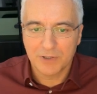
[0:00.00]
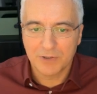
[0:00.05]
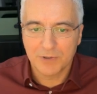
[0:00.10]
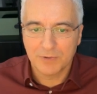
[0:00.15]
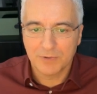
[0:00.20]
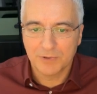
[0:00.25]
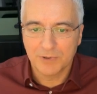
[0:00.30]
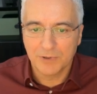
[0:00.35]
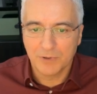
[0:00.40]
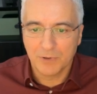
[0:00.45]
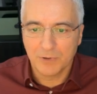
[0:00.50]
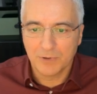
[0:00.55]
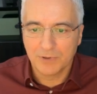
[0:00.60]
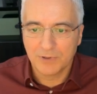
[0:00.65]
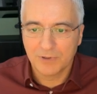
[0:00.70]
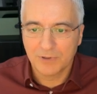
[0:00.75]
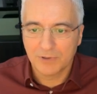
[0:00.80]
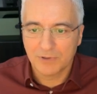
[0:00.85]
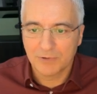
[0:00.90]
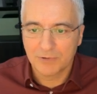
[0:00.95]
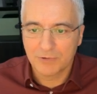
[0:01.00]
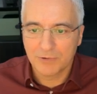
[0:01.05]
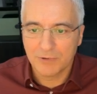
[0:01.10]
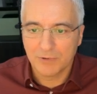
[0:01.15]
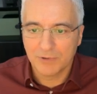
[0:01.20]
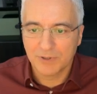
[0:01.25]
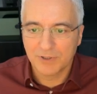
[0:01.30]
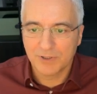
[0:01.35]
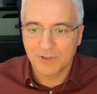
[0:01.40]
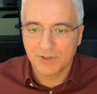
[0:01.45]
So the old
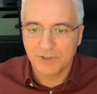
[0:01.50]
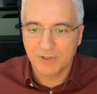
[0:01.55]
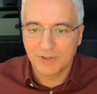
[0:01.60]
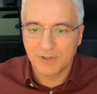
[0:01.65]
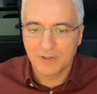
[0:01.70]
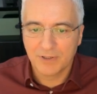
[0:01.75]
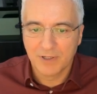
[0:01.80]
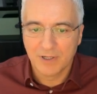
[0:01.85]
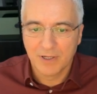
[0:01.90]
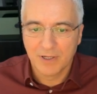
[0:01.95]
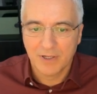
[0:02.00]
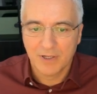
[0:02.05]
control is here